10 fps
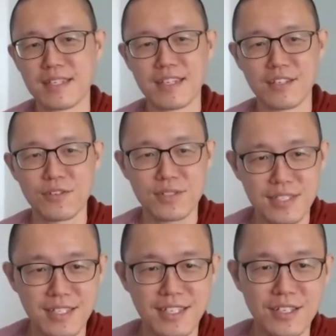you
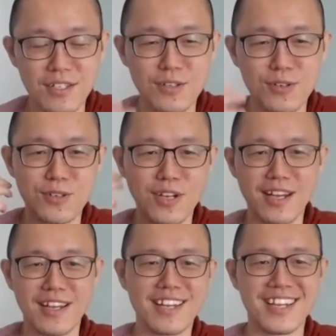see you
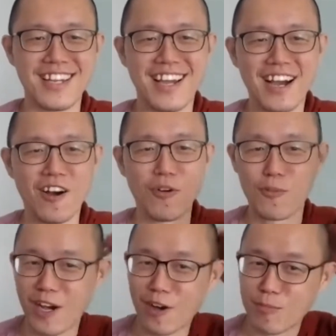are
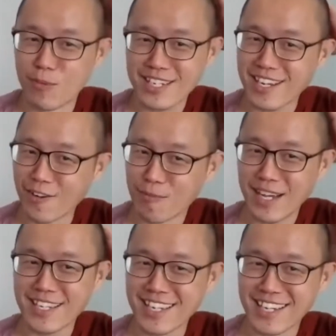our brain, our
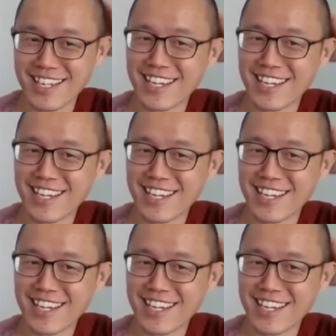mind,